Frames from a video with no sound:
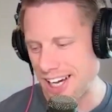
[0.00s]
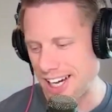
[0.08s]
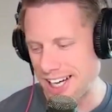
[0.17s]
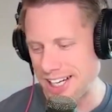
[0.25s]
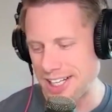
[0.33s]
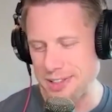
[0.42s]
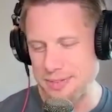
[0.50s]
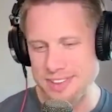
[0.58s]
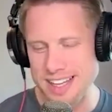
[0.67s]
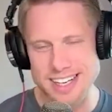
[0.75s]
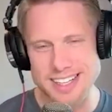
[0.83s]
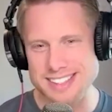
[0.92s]
Mm-hmm. Um,
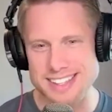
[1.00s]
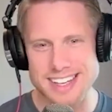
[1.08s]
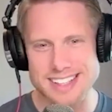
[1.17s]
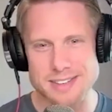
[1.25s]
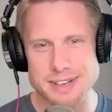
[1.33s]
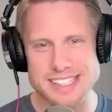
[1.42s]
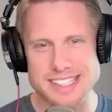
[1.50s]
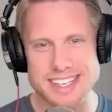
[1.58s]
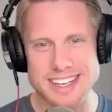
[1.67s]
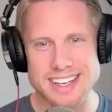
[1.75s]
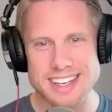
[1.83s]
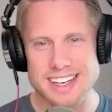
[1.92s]
that is that's amazing.